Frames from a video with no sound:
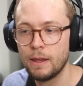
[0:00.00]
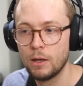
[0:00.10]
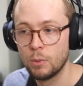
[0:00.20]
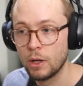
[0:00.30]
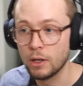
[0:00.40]

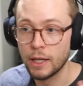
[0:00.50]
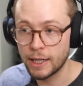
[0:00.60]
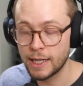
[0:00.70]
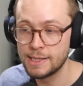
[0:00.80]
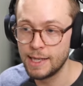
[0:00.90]
Well, like
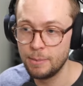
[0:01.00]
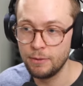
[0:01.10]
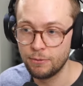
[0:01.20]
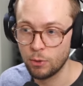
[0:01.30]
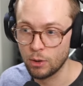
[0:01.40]
I said
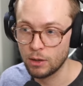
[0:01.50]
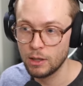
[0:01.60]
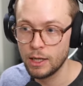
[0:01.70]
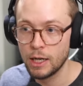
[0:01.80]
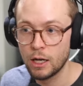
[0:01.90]
before,
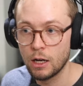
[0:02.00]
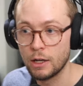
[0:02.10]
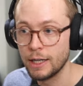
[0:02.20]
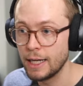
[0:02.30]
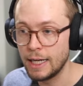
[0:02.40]

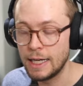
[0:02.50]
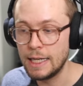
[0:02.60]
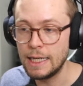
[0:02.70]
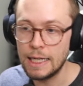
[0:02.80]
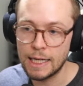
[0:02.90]
on
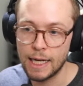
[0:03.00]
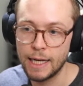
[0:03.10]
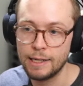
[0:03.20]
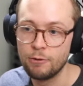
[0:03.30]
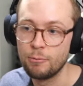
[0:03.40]
any
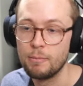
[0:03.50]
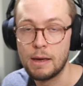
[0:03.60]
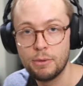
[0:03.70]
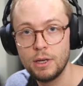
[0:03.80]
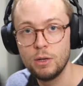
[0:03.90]
kind of
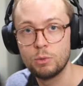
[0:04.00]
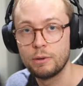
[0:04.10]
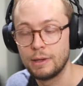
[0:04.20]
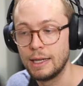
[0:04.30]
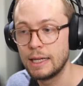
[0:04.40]
method
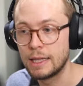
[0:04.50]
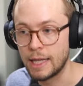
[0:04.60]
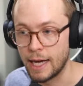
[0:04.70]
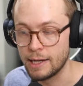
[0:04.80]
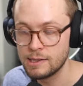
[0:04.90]
within a
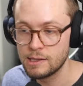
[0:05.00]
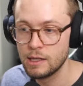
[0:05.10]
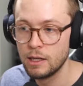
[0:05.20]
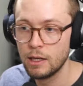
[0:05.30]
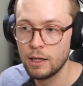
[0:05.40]
class,
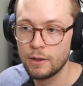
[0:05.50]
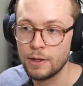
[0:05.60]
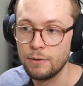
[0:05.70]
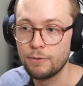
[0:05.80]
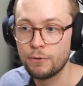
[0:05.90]

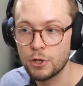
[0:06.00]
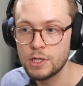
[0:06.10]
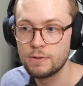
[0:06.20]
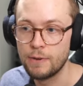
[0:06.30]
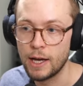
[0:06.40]
the
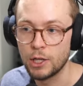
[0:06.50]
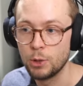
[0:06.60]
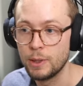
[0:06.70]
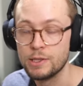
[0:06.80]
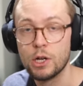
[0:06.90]
first
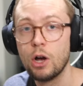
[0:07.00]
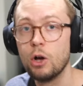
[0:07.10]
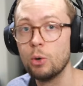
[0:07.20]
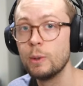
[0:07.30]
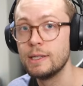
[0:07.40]
value is
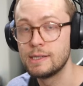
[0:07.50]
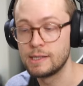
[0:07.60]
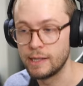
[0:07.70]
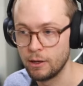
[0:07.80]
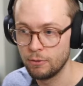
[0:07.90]
always
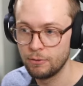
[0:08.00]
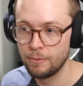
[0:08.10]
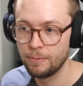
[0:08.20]
self.